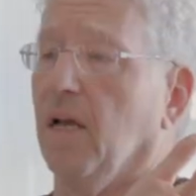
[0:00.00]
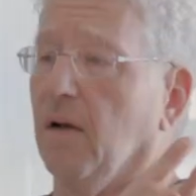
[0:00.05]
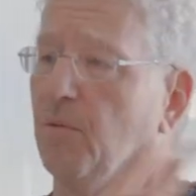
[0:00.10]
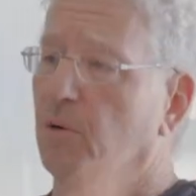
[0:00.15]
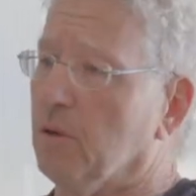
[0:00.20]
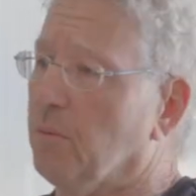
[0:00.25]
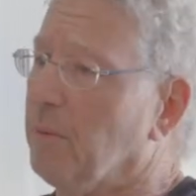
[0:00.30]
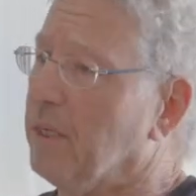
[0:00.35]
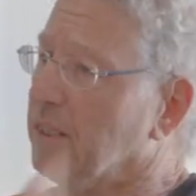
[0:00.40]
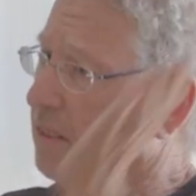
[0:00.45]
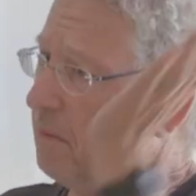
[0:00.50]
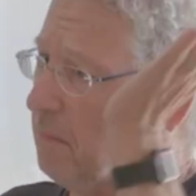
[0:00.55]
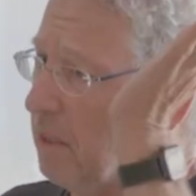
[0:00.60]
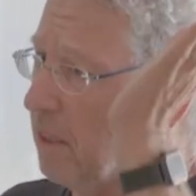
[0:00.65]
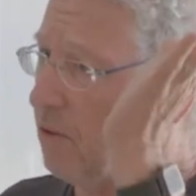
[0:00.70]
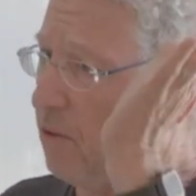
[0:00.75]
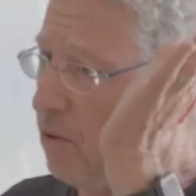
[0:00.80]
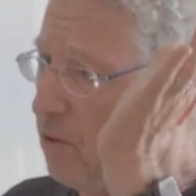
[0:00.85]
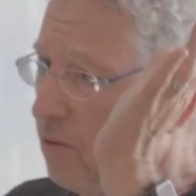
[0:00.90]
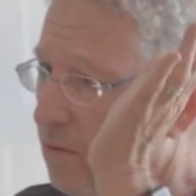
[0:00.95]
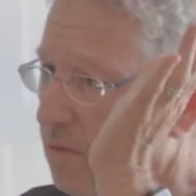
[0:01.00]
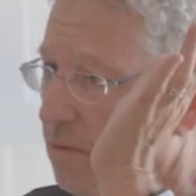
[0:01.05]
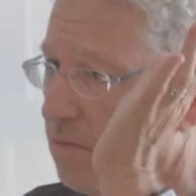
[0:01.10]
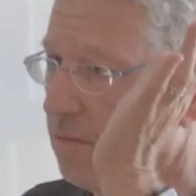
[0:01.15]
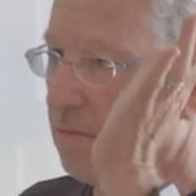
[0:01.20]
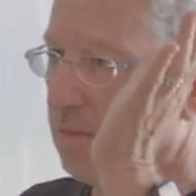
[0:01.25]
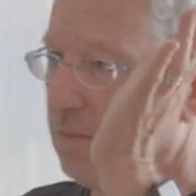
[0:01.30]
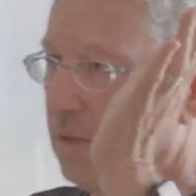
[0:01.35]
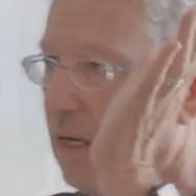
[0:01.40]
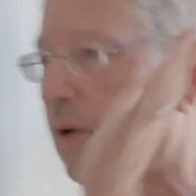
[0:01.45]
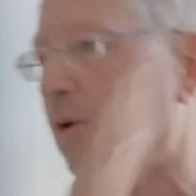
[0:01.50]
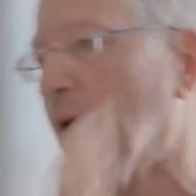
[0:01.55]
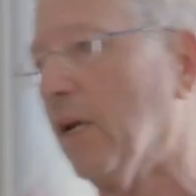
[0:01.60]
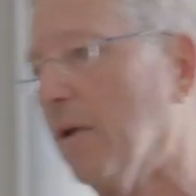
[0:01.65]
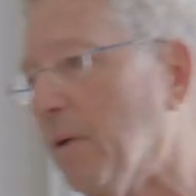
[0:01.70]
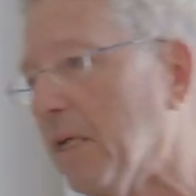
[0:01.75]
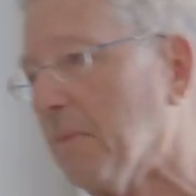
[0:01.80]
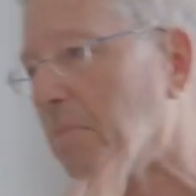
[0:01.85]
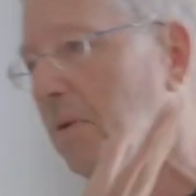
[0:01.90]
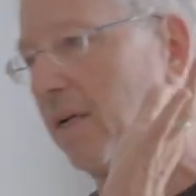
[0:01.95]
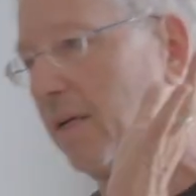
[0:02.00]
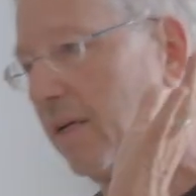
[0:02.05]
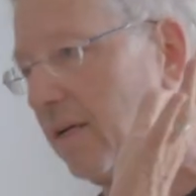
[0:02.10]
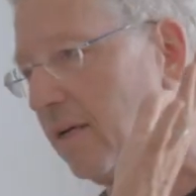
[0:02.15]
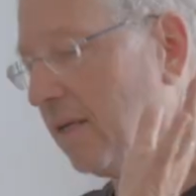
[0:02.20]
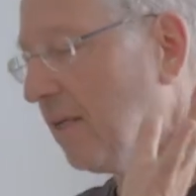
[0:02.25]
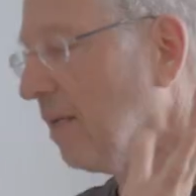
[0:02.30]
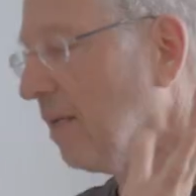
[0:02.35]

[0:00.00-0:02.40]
I want to make some money too. How can I make money?